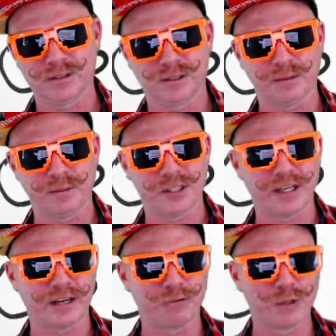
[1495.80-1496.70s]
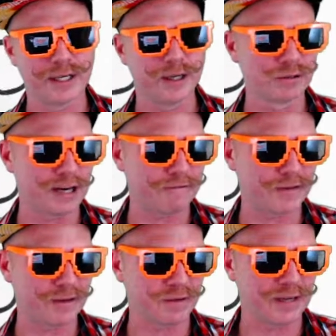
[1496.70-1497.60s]
I'm just getting real rough
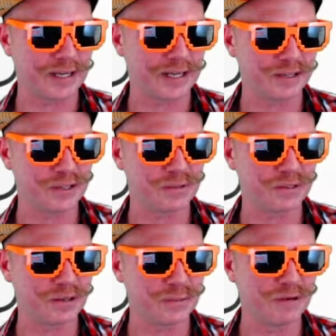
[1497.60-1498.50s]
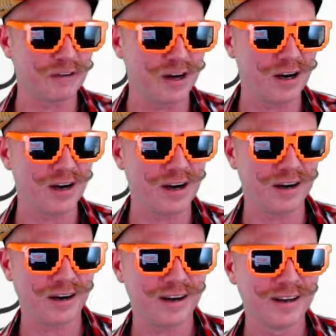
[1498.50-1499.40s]
with it right now because we've got to move
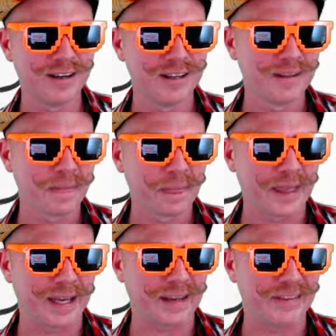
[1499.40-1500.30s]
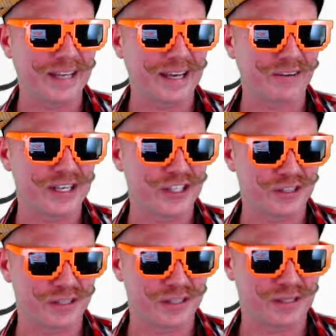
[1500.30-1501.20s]
on. And the aeration
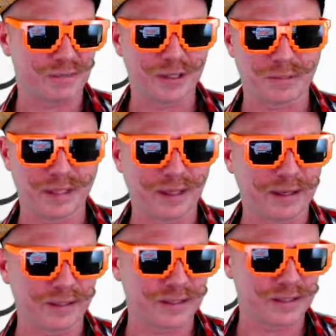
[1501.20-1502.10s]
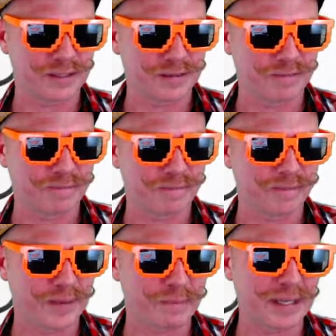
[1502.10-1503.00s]
system can be like, let's
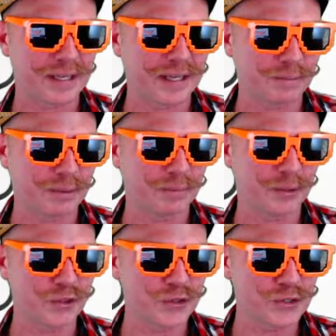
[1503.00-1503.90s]
pick a couple of blues